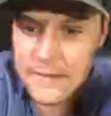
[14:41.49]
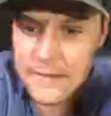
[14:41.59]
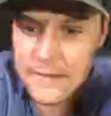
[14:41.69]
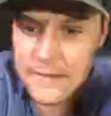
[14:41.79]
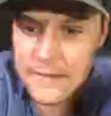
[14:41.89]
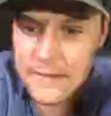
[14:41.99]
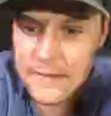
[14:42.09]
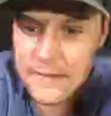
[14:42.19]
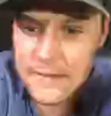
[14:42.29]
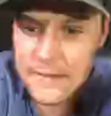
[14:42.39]
if I hadn't
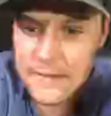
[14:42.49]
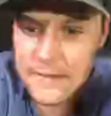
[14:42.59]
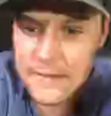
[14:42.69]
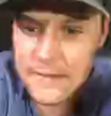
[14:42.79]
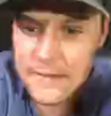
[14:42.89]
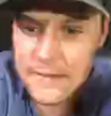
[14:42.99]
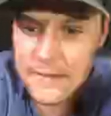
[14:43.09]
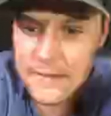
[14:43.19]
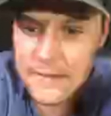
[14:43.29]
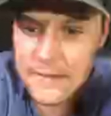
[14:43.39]
had that glass of
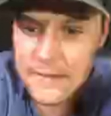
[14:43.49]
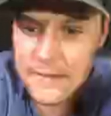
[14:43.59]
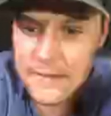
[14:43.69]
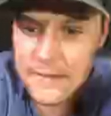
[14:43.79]
wine every night.